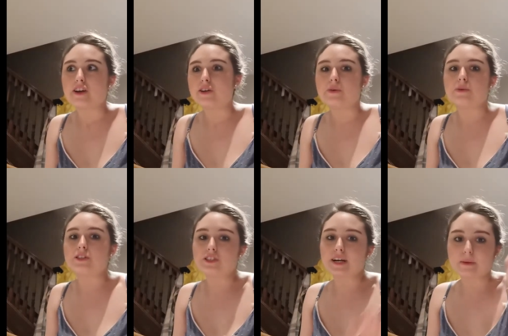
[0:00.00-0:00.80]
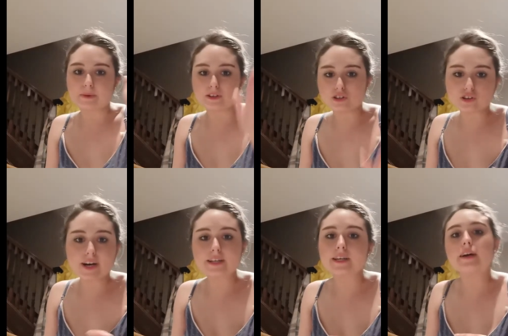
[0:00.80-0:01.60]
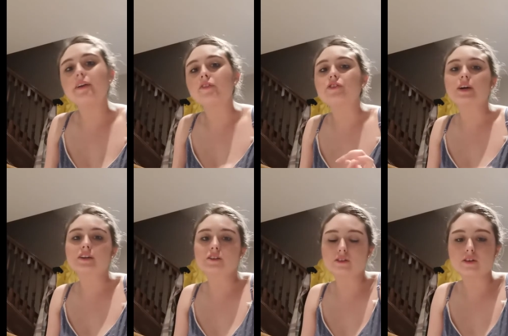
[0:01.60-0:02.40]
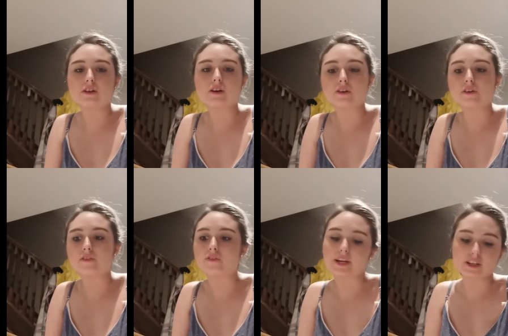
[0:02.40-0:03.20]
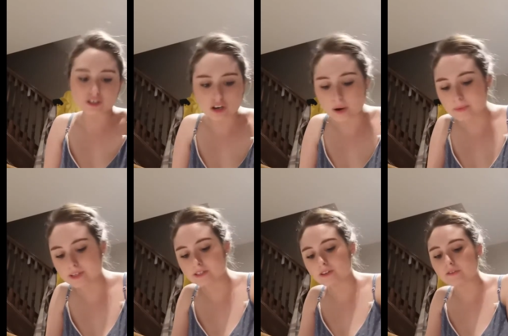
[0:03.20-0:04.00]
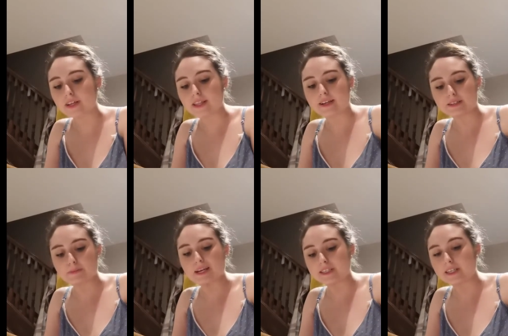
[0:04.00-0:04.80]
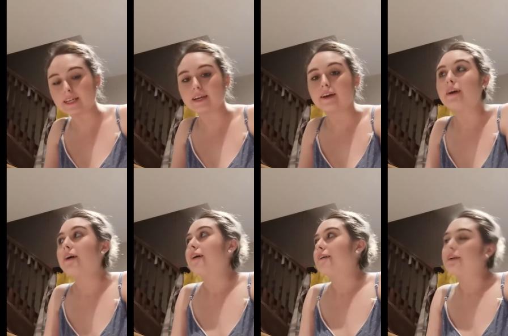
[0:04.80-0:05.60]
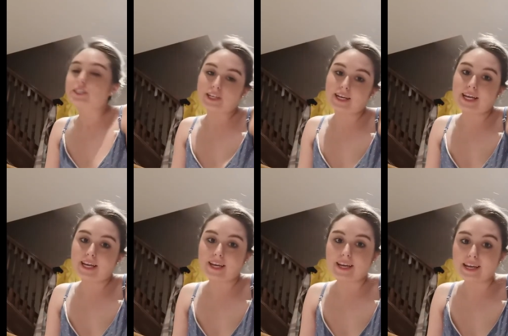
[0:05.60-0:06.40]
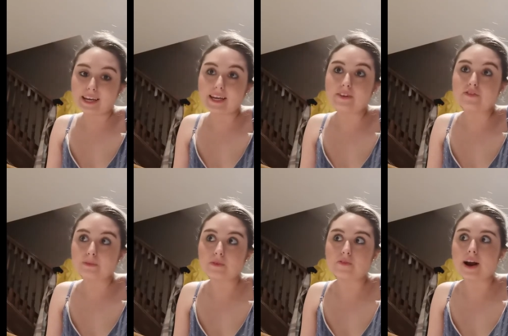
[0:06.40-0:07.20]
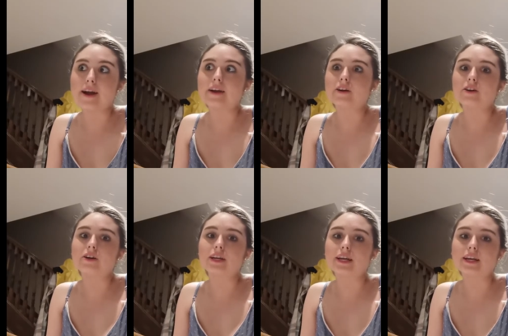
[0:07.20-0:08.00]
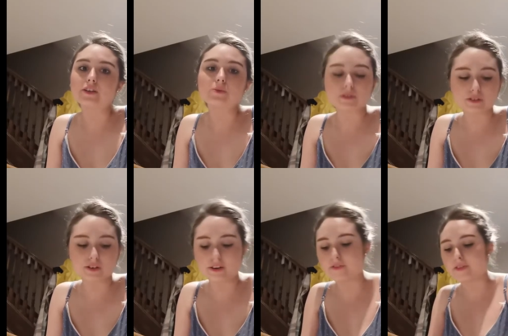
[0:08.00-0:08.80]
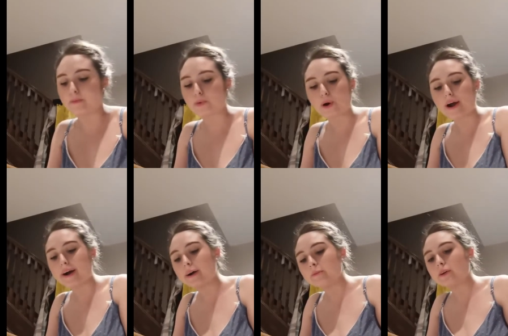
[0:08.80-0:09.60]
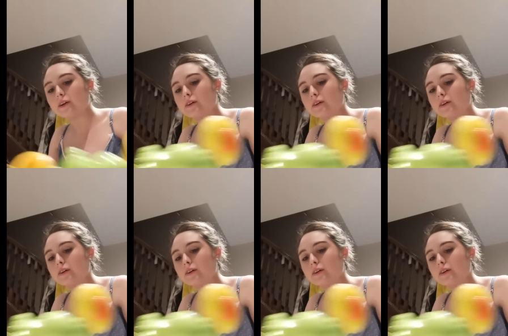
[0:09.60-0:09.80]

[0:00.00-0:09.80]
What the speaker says: you know, with your child being distracted, if you're trying to do a lot of like shopping and stuff like that. Especially Jake, he from a very early age wanted out of the pram.